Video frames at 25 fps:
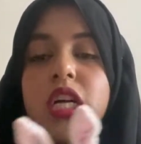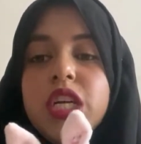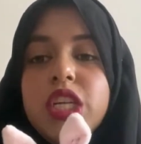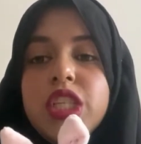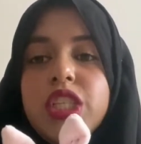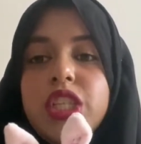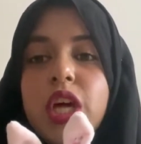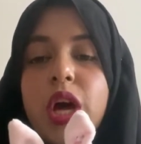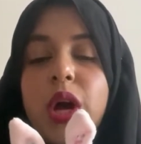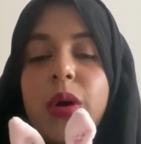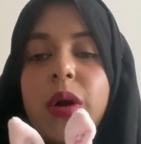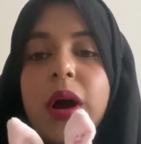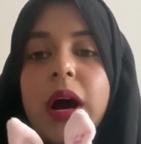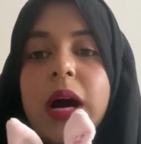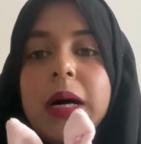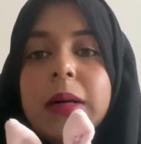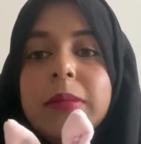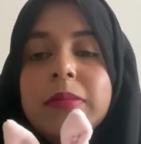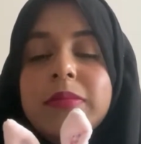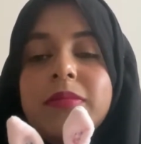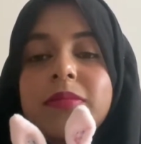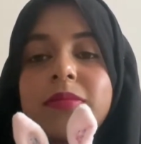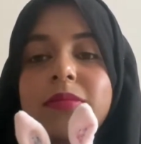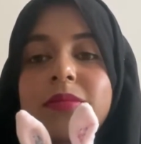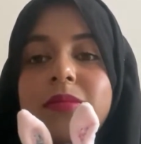
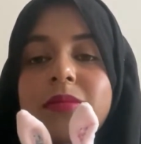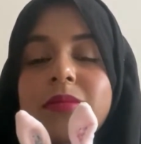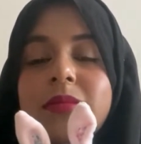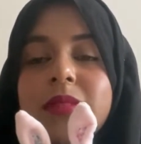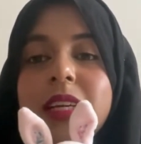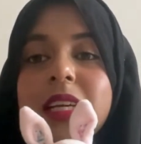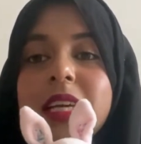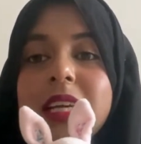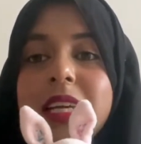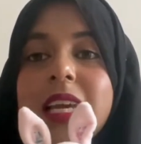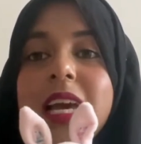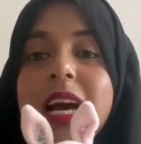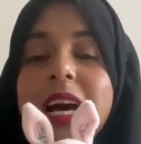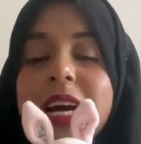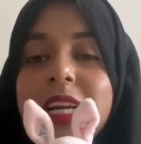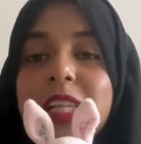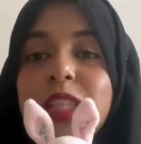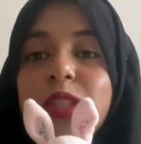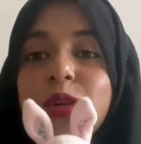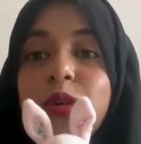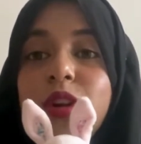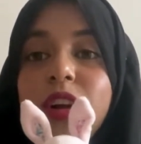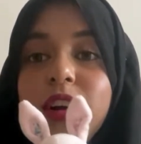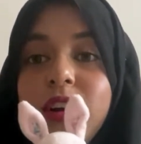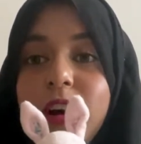So yeah,
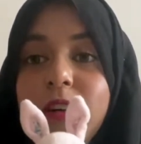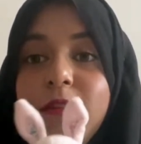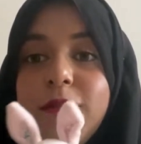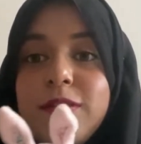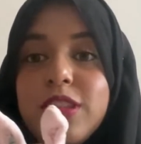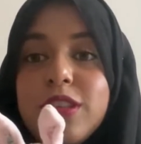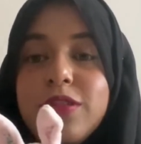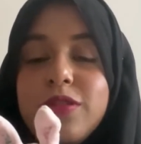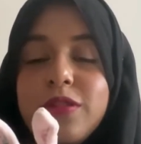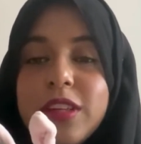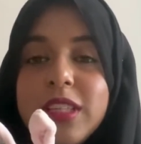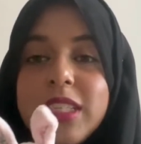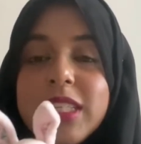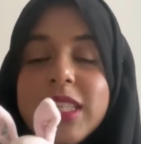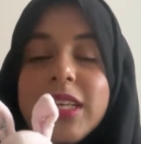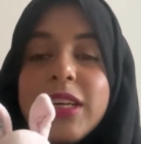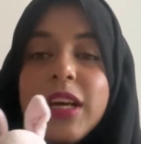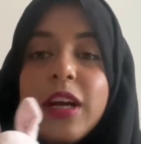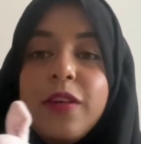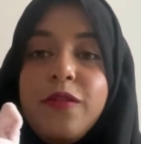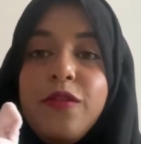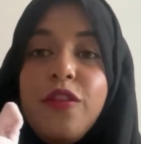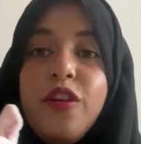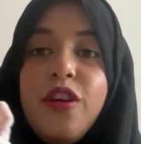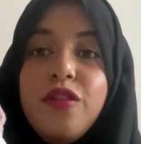it's called a comforter
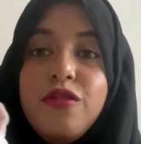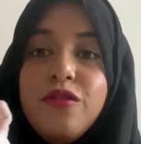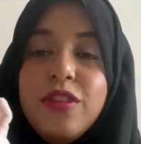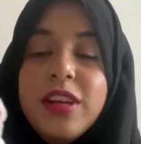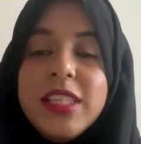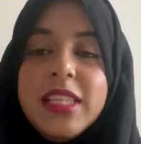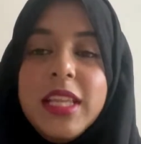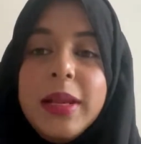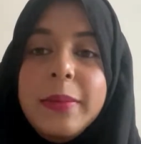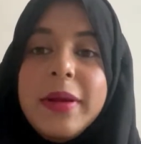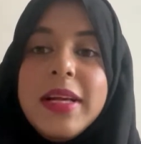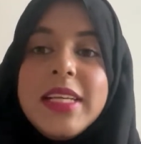for a reason,